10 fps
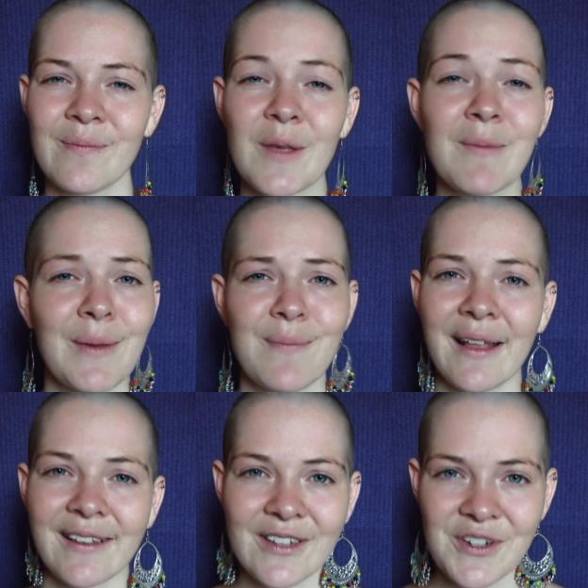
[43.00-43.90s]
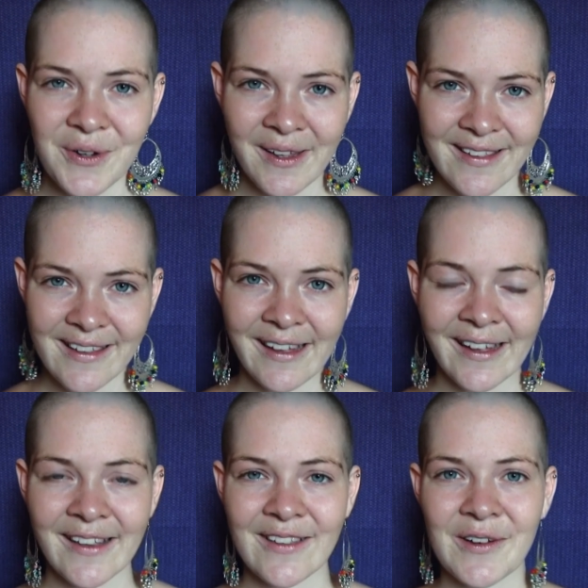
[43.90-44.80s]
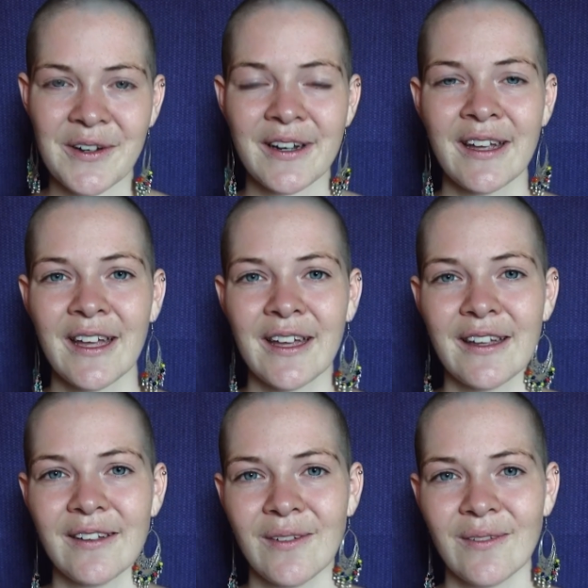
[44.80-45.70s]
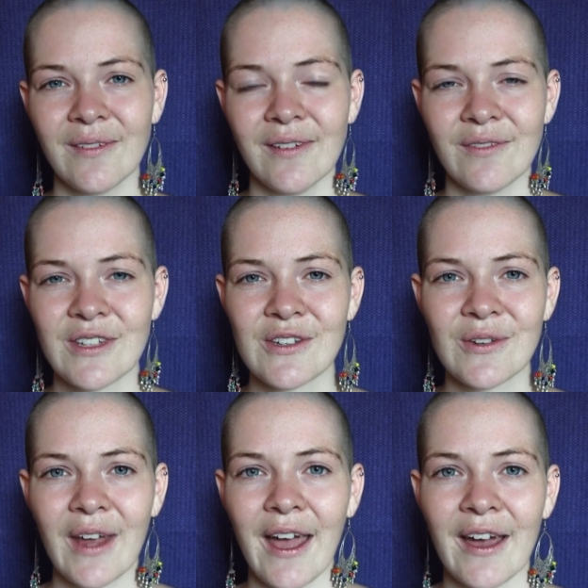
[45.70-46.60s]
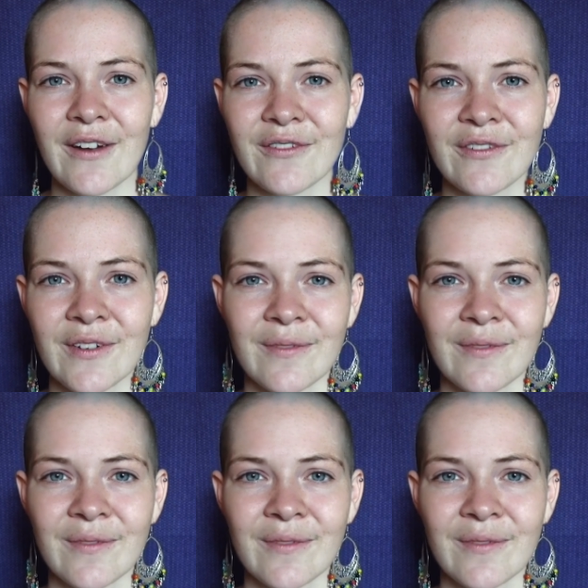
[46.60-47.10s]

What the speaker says: made better choices, or we should have